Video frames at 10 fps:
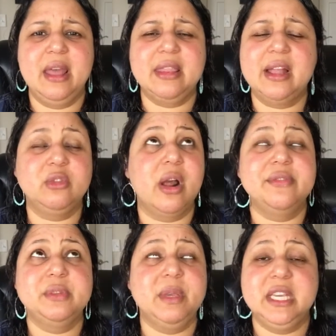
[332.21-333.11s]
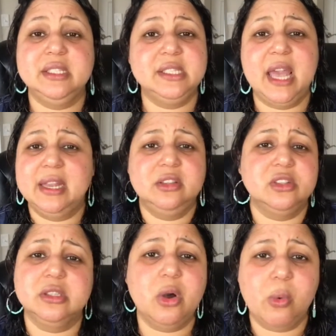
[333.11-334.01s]
and that drives me insane,
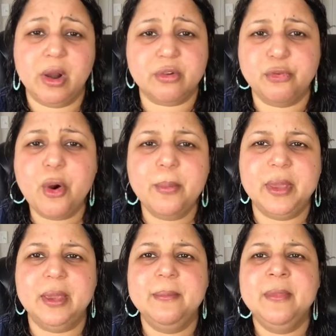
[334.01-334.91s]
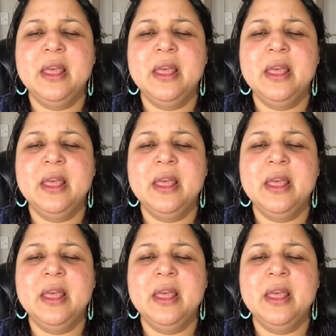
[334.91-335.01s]
does not work for me.